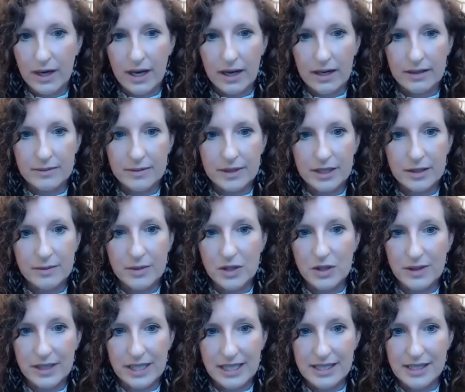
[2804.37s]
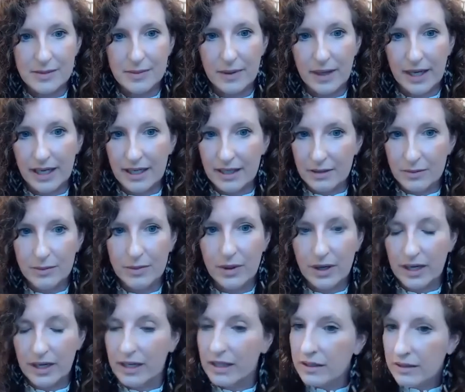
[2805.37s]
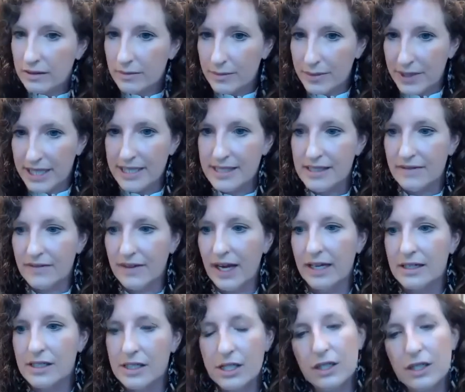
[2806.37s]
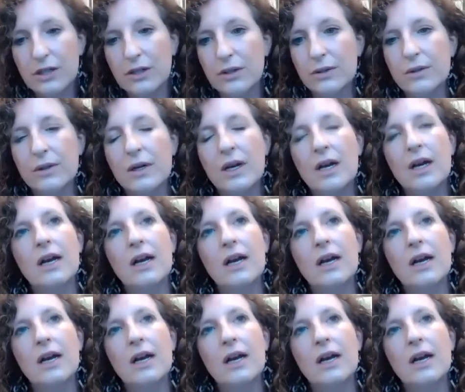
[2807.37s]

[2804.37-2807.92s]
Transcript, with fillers: um, communities play an important piece of that too.